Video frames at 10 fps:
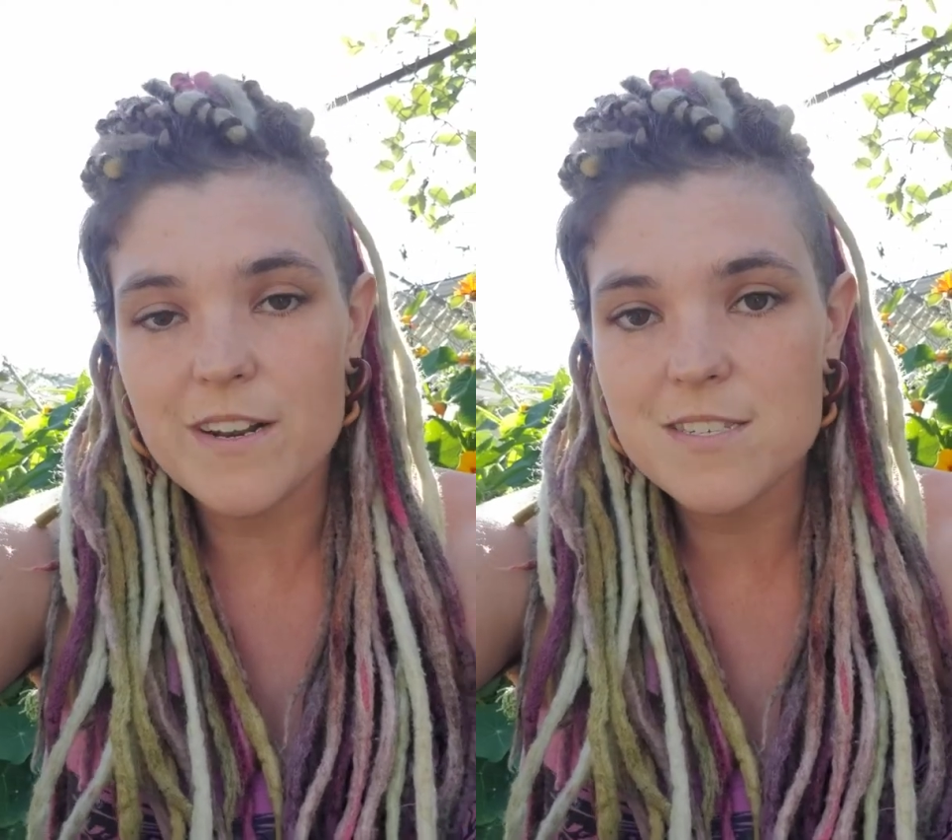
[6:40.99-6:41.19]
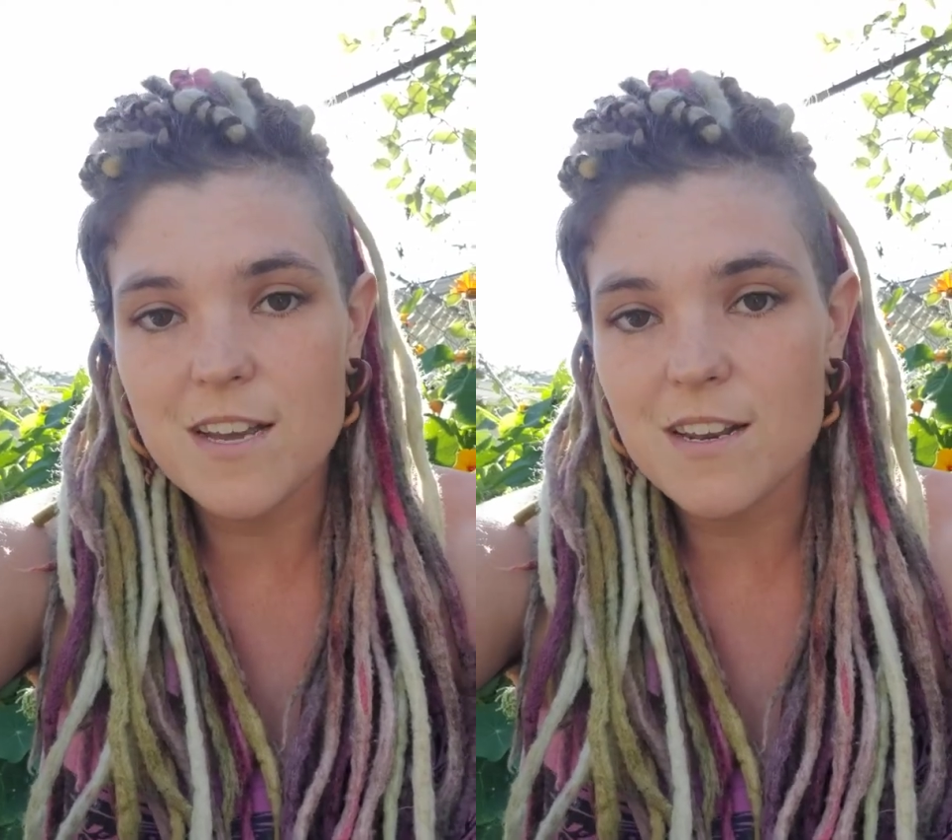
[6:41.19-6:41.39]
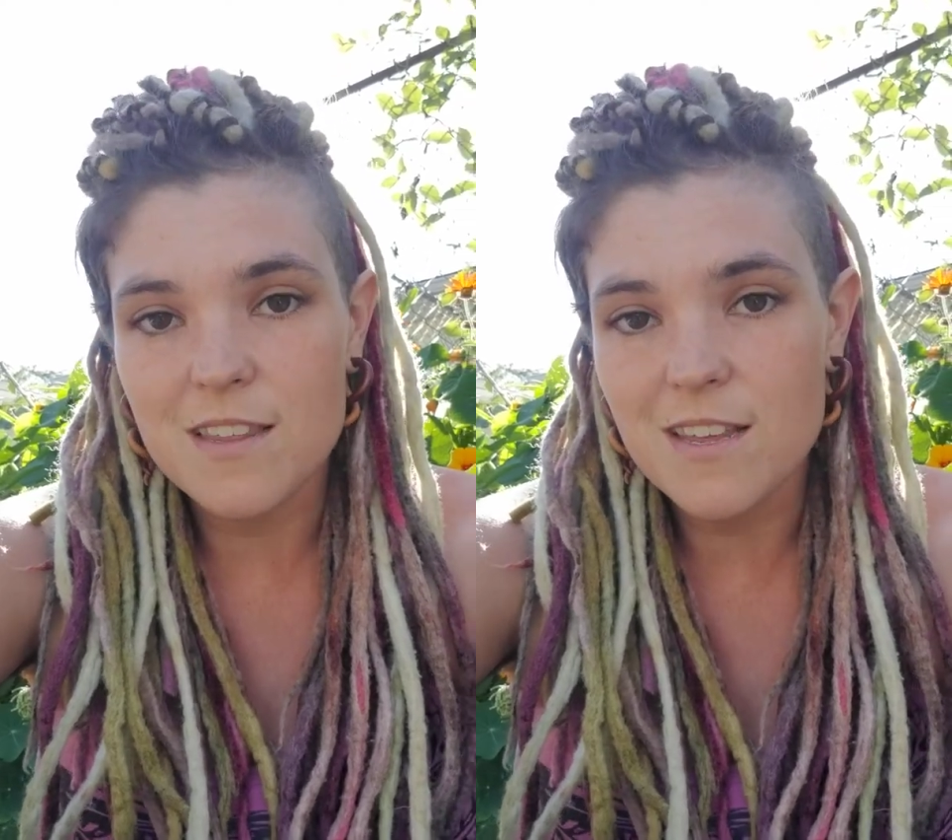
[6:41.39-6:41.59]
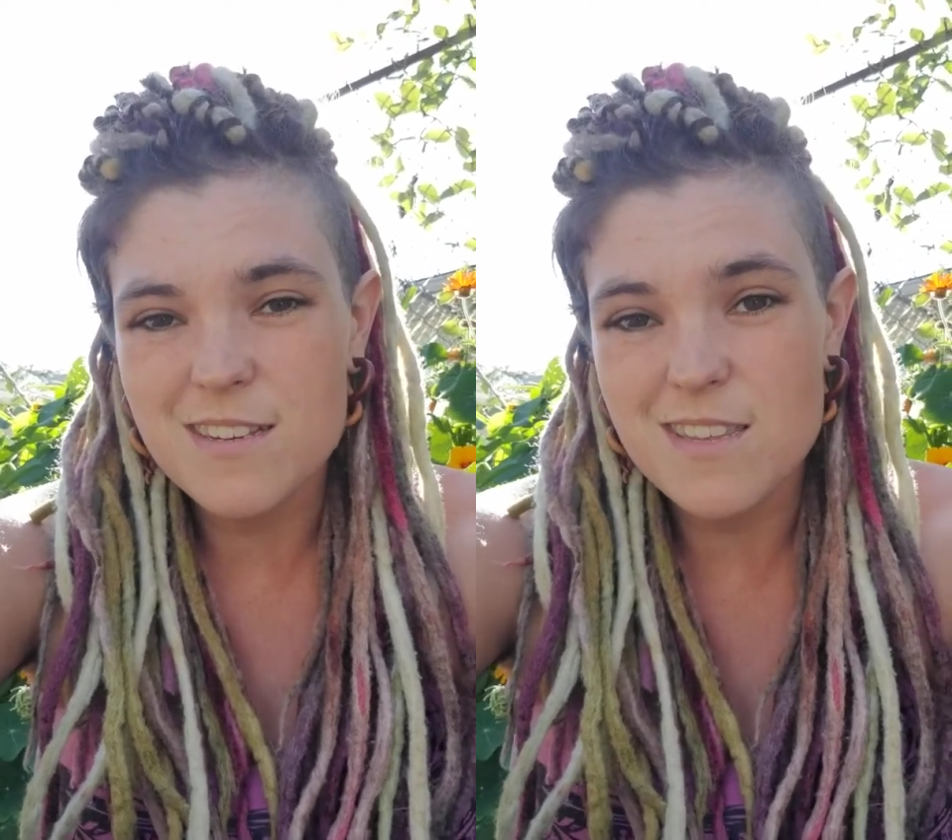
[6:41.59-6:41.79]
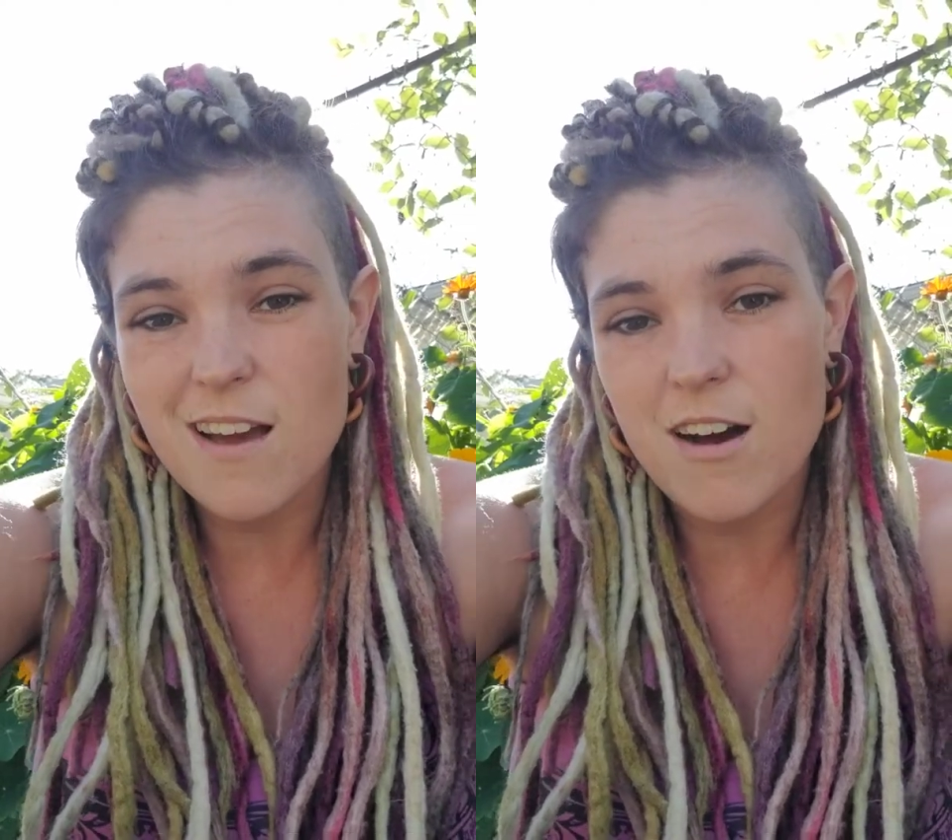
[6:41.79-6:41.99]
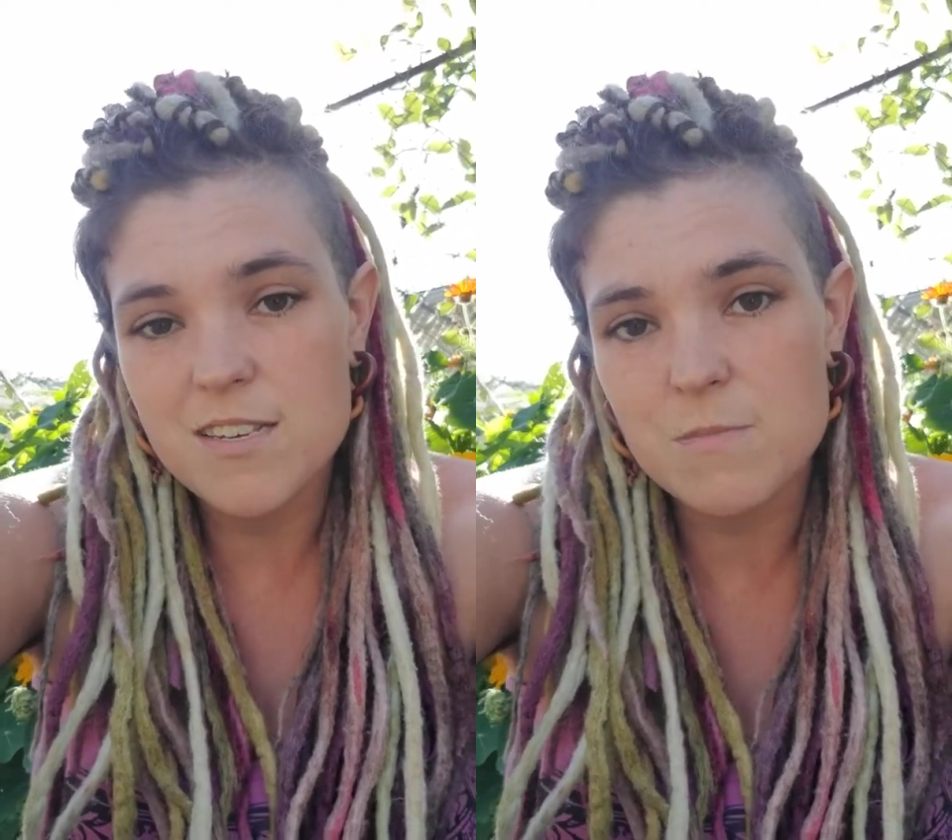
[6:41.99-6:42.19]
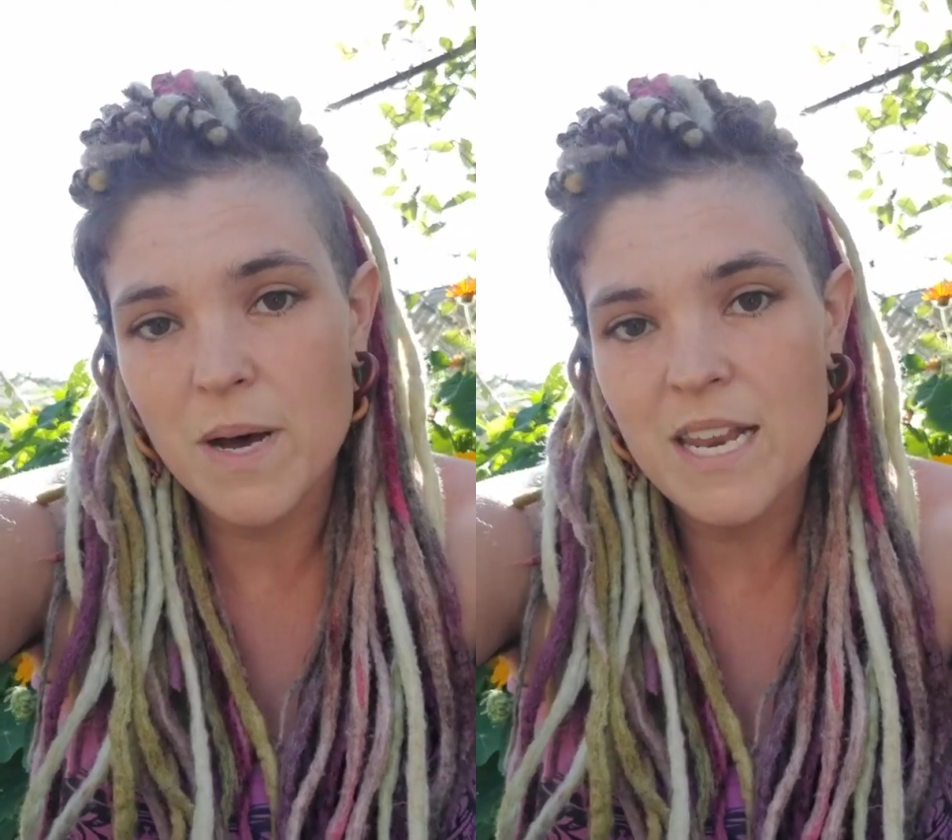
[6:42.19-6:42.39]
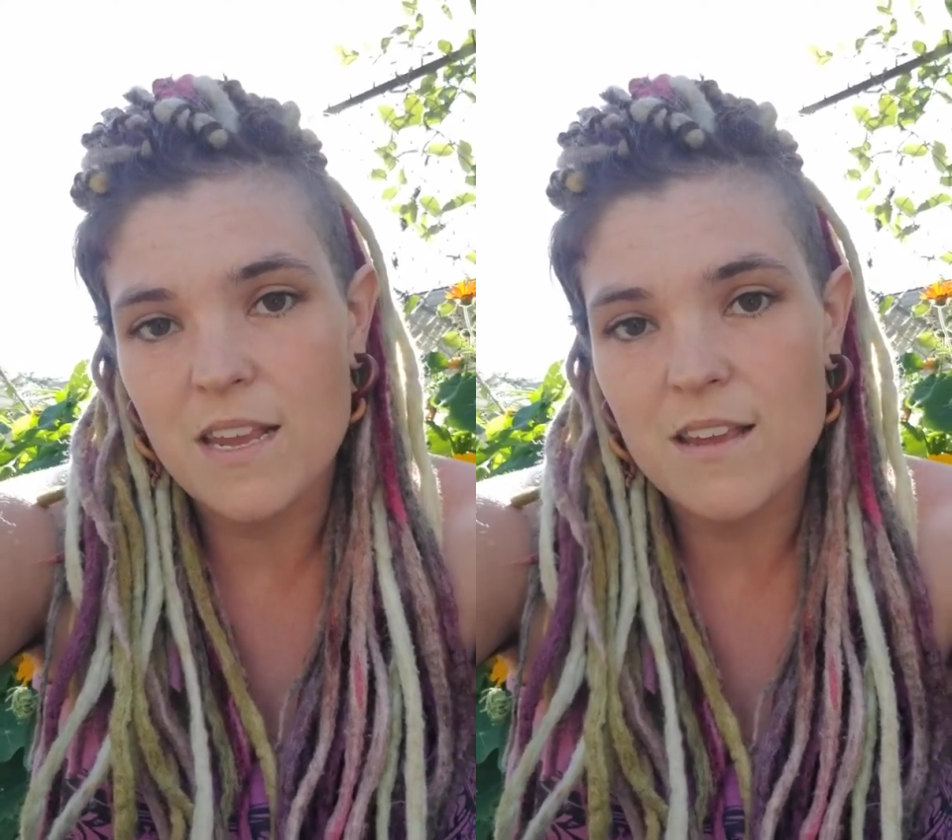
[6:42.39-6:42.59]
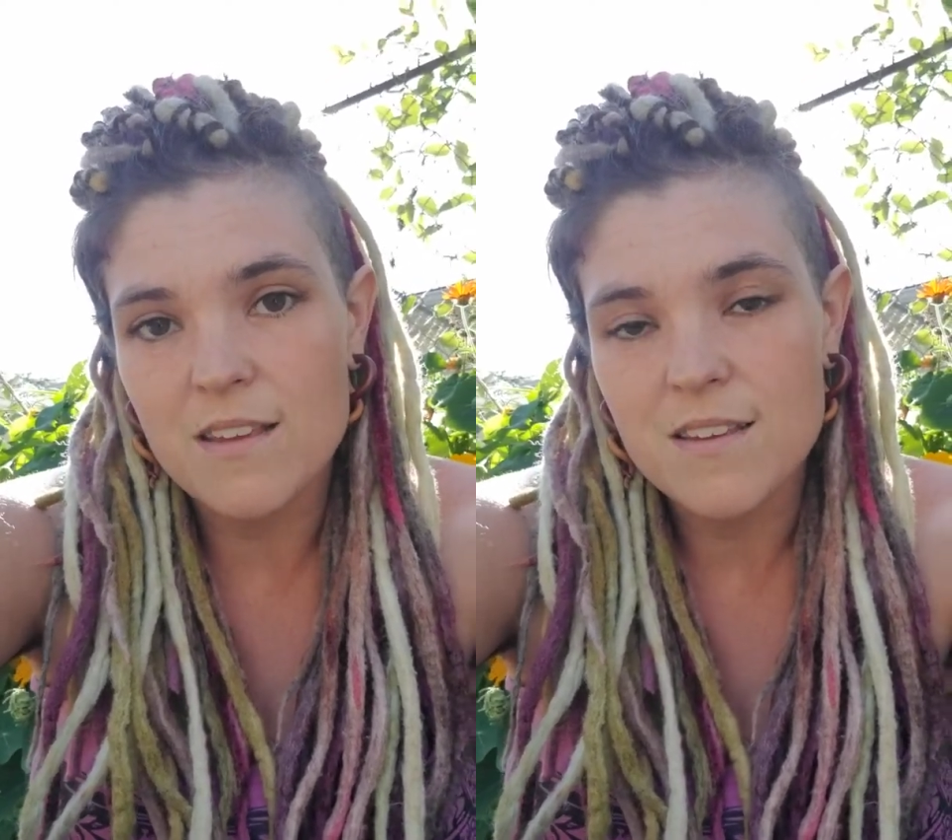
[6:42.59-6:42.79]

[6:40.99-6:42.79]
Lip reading: exciting things that cost money.